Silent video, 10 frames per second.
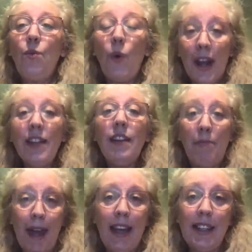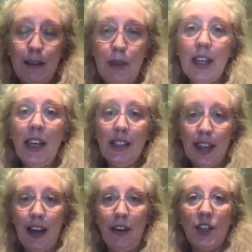when the pandemic is
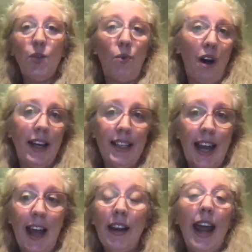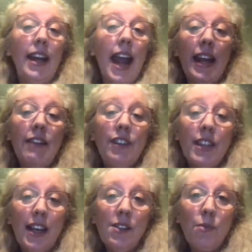going to wind down, and if it
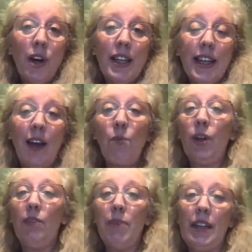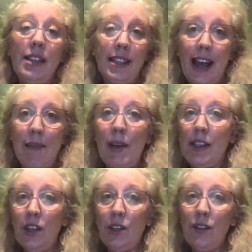does wind down, will it be the same as
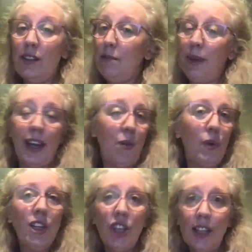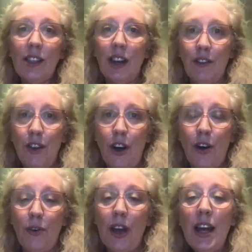it used to be? We just don't
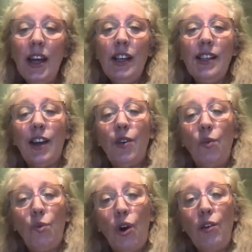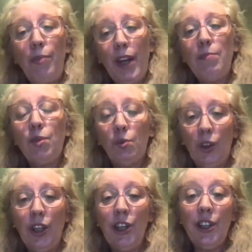know. So what people
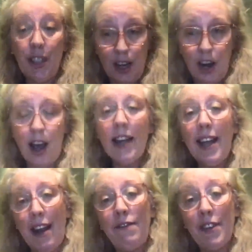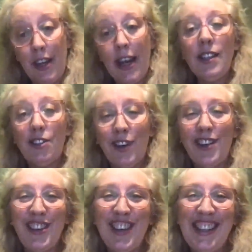will learn tonight and for the next 3
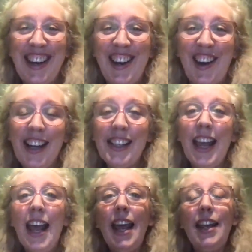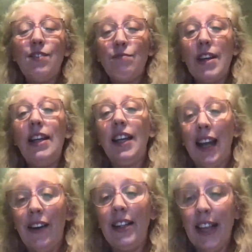Thursday nights is really
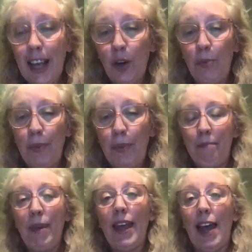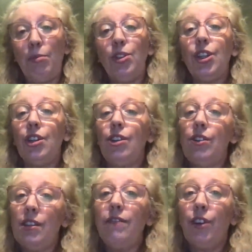going to help them be able to
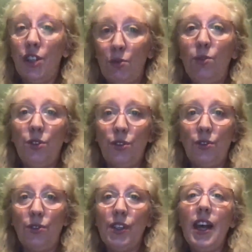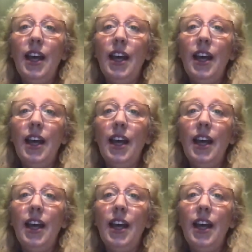use the virtual tools